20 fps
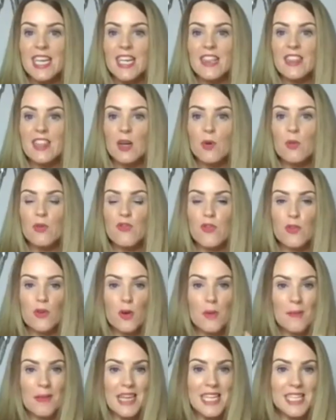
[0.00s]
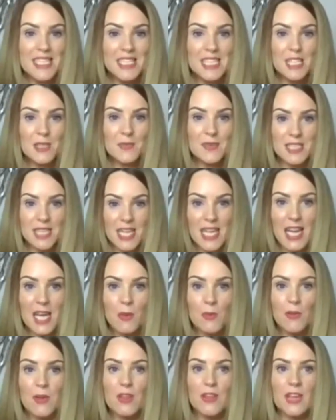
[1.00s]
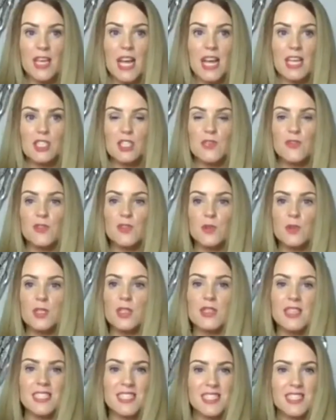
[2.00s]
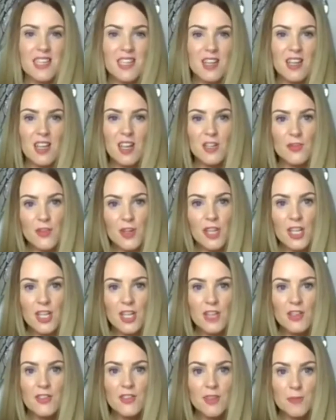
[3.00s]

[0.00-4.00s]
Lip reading: that for a medium to connect with, it actually feels like they're still alive on earth,